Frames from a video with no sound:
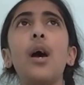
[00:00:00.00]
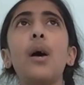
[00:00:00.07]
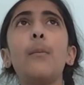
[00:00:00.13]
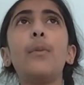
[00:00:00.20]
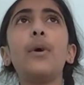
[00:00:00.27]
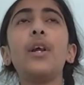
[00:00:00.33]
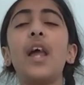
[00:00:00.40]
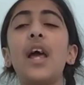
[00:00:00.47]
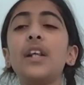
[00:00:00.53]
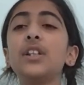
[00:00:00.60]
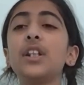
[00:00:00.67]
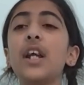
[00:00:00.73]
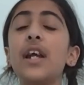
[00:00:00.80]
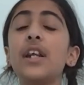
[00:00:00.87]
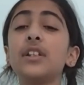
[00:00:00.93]
but
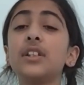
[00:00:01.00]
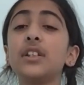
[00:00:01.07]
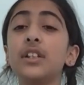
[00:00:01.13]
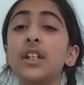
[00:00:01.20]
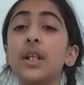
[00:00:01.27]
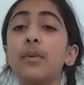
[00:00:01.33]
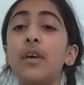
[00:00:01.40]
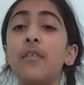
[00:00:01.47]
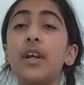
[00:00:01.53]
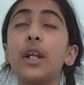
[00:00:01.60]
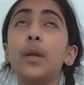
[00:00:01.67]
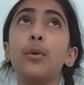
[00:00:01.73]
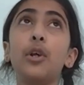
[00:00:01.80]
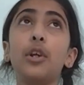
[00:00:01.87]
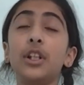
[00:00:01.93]
Educare doesn't seem to have any
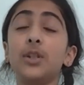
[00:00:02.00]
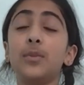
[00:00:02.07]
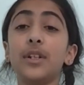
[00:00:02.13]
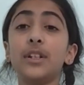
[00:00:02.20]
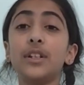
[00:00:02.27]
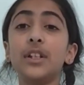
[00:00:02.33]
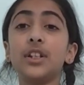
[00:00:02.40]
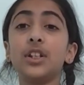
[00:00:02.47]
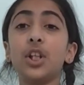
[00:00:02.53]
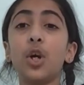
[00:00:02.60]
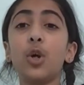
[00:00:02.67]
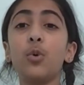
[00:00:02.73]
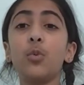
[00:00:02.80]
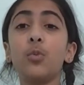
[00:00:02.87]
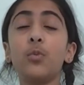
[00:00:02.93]
bullies because there's
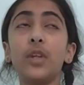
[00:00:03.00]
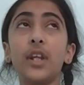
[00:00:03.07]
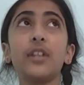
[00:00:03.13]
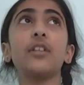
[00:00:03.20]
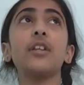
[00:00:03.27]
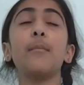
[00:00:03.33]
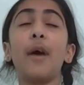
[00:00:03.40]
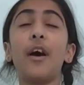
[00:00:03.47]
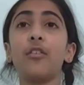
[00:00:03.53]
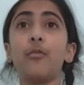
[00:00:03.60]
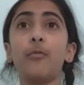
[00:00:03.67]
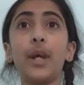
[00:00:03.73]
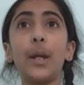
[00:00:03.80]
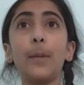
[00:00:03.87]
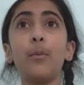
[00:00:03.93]
so little amount of
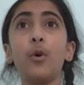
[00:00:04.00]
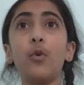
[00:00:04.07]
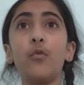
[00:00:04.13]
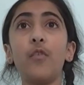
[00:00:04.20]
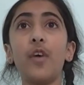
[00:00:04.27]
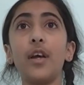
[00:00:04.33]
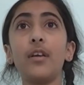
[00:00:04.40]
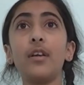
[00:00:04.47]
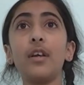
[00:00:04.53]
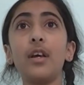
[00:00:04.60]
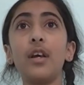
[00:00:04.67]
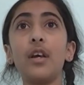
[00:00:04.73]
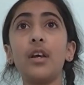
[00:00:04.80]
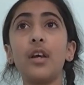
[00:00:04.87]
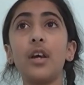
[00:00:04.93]
people that
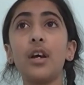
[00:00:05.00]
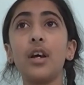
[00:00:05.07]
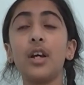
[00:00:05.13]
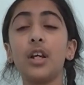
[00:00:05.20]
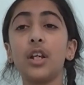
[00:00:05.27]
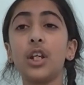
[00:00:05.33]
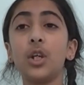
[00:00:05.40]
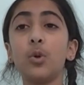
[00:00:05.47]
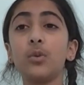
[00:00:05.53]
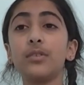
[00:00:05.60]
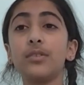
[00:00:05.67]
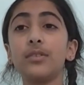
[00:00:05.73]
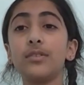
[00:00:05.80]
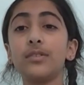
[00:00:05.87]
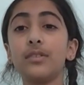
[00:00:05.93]
you're
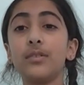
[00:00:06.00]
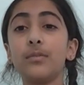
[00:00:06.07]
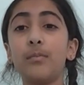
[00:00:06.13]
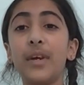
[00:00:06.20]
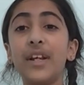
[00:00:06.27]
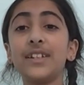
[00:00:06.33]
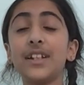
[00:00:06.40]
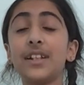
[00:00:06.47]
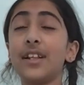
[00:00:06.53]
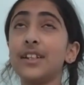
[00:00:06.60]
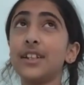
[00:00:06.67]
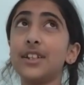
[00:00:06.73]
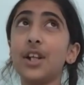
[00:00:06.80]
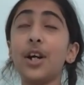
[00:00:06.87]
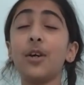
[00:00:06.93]
basically
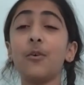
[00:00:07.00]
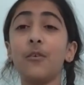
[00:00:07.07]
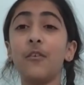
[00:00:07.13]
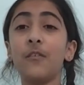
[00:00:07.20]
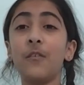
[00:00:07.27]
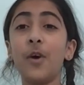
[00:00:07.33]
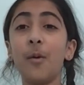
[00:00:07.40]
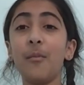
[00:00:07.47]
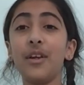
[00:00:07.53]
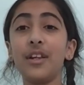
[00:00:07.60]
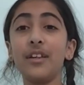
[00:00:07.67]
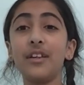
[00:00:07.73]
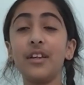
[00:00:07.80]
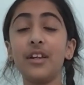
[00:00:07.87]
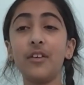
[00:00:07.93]
stuck with them,
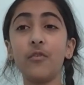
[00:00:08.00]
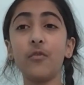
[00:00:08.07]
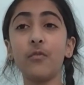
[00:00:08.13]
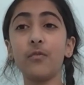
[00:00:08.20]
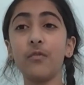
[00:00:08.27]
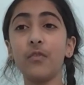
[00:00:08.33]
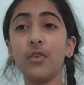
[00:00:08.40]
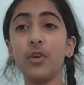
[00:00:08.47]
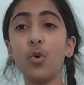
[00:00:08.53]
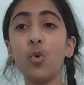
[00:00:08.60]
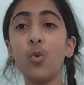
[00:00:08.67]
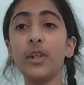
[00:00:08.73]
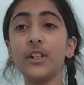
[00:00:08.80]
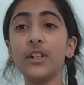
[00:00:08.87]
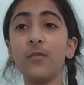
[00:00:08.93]
and you're
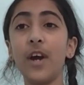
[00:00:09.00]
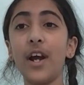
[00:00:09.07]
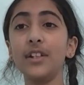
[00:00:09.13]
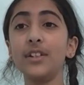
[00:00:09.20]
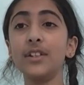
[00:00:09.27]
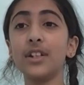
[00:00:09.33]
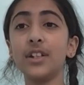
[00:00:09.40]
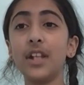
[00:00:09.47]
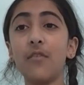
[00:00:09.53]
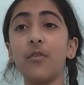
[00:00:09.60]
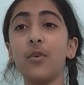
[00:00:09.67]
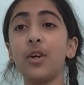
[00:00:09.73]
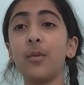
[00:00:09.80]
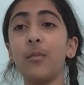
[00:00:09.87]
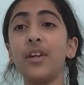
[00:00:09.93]
always friends because
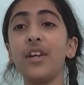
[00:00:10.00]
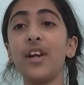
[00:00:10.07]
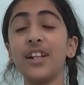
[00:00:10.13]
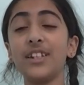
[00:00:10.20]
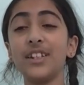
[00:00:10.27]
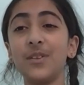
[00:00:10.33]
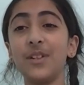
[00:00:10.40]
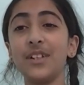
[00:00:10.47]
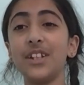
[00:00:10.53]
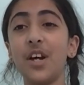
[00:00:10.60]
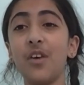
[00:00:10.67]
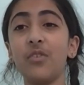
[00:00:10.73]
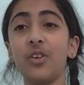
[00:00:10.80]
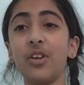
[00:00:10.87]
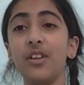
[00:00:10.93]
everyone can be nice to each
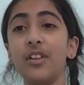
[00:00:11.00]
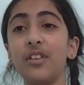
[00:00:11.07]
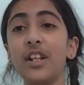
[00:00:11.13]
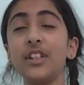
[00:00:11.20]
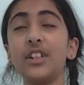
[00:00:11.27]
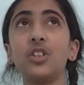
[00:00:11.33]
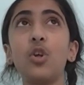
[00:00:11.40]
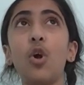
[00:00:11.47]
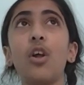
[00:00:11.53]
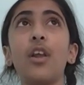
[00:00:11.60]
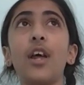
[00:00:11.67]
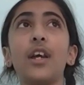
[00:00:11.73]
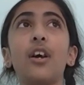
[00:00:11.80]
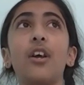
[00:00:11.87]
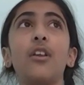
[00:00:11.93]
other, and it's not
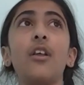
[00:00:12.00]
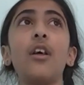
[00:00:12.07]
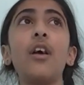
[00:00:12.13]
like a